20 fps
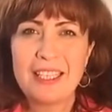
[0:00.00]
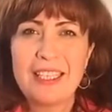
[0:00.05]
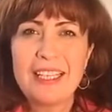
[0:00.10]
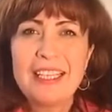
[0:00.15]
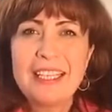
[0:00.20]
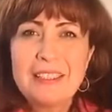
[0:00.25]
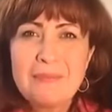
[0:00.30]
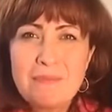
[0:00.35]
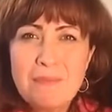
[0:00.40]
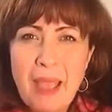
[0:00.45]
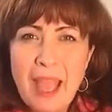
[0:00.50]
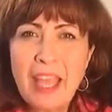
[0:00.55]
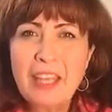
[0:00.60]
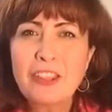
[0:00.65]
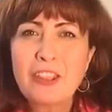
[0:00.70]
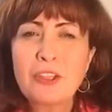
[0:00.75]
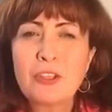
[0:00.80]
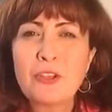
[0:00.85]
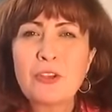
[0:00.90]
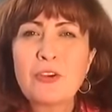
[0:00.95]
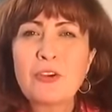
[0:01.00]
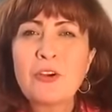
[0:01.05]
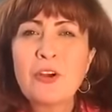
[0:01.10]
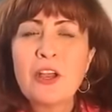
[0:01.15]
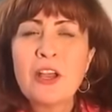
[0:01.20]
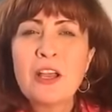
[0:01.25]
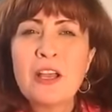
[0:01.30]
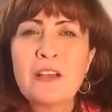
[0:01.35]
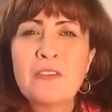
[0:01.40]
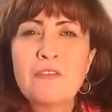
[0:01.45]
in Matthew
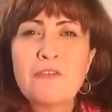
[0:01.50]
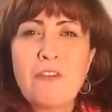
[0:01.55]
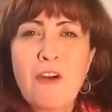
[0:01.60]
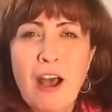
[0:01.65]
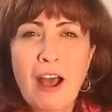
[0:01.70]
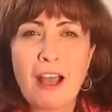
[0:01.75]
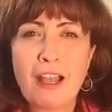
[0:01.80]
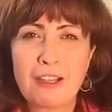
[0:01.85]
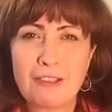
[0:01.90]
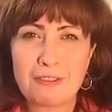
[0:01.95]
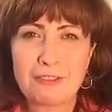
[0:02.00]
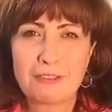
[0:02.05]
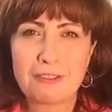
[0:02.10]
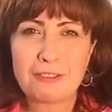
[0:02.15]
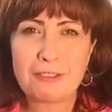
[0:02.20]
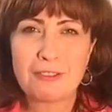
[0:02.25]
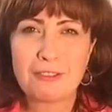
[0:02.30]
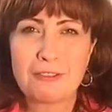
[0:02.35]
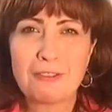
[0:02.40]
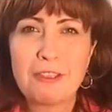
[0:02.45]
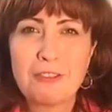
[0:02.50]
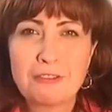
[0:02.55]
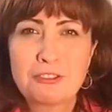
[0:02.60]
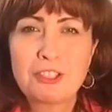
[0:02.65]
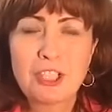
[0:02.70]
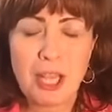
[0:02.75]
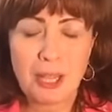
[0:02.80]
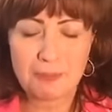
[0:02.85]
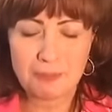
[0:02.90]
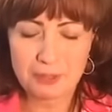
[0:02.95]
5, 5th
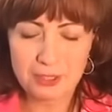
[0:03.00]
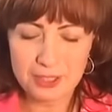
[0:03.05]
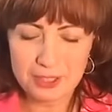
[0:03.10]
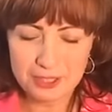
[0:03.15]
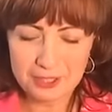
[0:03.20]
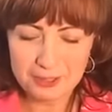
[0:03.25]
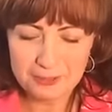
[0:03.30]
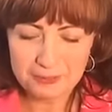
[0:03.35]
chapter.